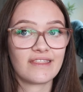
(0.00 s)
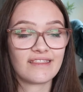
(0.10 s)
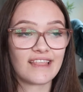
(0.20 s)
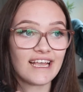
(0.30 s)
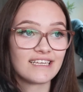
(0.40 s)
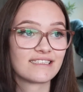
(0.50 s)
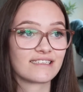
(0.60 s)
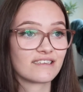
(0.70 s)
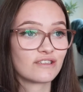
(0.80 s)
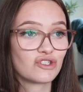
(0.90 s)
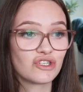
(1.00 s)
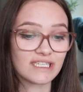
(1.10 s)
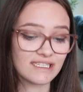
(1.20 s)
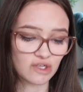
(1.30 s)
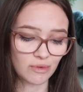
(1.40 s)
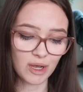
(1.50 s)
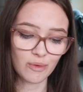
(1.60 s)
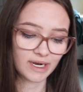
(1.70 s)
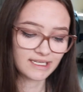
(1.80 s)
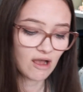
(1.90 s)
this, just in summer
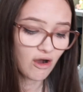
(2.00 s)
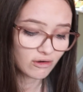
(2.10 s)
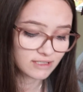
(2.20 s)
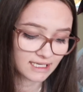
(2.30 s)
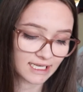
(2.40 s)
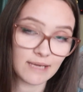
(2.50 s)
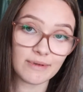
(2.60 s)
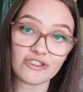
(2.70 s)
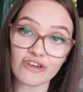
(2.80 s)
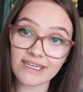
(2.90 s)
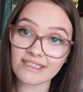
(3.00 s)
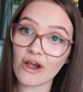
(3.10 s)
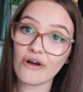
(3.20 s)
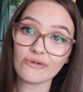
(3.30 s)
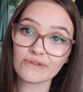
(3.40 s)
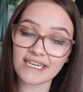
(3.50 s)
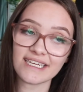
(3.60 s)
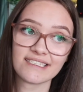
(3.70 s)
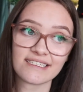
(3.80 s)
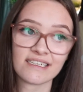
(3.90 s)
when it's hot, keeping drinks cold
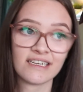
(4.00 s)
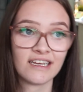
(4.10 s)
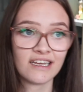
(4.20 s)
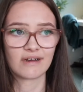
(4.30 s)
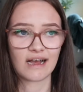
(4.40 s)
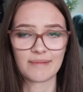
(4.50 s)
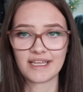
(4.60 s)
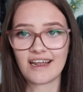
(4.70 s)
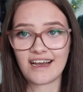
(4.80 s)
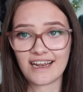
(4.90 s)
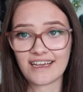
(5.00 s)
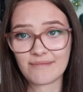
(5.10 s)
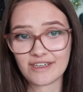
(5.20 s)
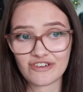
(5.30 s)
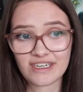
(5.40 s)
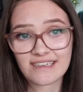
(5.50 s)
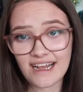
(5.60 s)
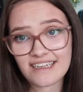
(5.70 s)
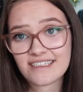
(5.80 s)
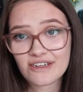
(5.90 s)
is, I mean, I like my drinks
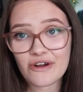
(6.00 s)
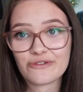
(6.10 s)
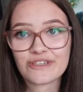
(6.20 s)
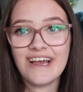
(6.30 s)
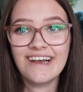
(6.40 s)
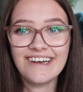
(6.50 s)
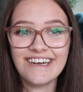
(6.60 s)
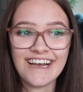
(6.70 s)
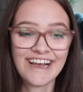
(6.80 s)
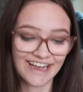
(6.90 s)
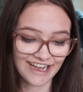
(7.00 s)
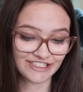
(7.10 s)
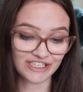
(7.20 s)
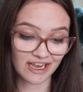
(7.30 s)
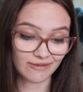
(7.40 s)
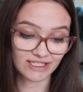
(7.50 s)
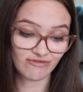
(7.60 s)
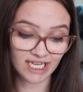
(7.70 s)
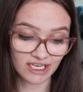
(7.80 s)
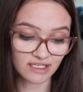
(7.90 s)
iced cold and so it's
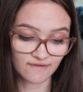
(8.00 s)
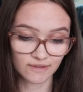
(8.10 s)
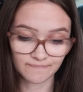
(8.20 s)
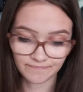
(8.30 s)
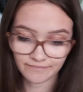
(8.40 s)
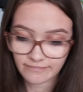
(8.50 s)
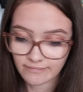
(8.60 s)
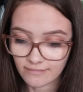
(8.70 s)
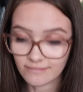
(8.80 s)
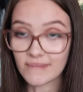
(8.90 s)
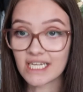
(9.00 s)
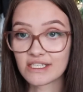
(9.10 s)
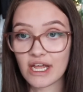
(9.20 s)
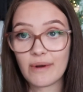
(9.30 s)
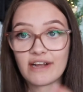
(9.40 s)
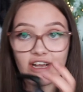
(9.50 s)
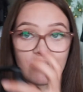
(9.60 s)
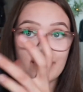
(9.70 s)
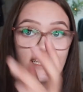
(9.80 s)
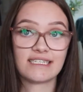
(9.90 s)
really useful. So I'd
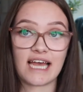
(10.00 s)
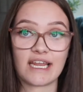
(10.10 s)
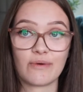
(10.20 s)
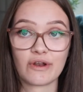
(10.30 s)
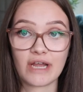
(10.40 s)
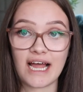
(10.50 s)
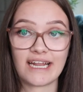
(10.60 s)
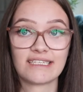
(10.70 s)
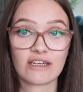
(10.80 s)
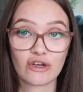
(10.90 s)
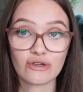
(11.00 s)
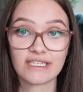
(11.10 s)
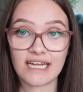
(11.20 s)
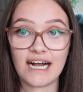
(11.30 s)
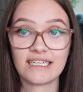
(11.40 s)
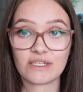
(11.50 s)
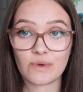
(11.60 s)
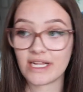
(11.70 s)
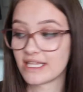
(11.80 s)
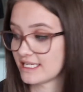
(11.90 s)
recommend this to anyone, and it's a good size as
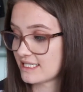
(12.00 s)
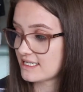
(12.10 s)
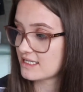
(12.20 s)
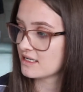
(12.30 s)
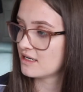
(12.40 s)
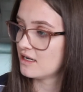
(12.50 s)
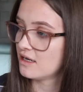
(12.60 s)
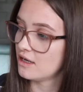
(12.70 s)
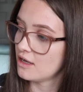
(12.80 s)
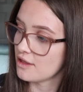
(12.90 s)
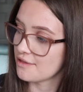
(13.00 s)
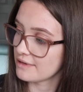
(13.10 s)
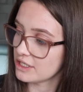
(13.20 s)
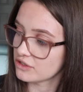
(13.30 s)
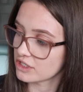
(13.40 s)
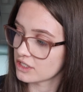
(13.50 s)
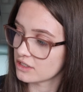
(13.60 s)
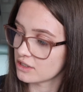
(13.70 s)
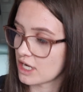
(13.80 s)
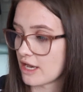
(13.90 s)
well. It's 32